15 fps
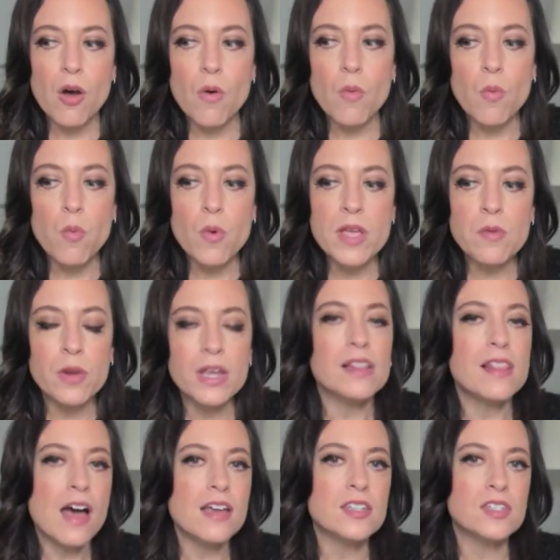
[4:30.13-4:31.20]
we
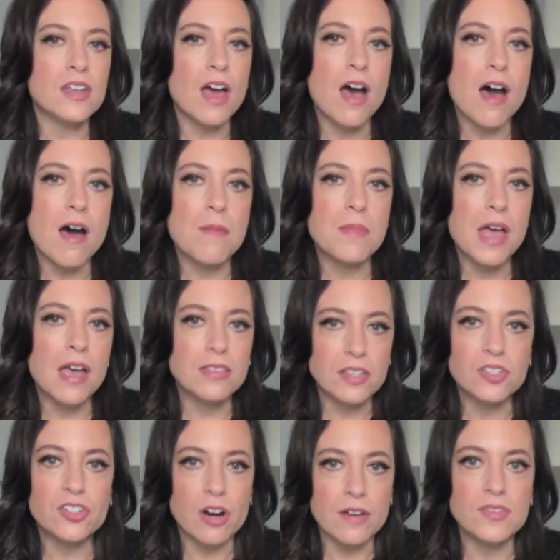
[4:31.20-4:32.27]
realize at
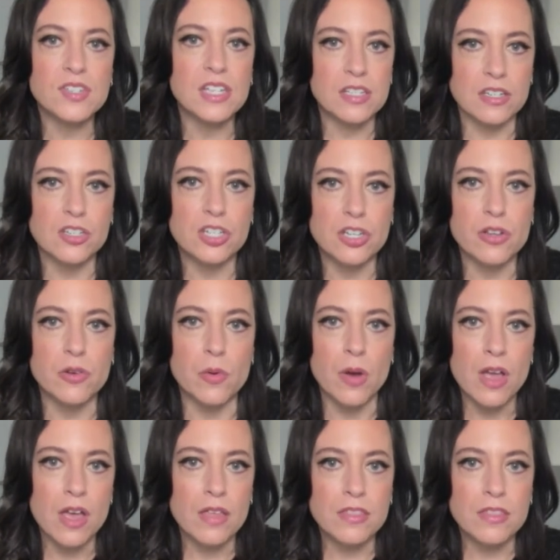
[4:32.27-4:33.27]
the start of season 2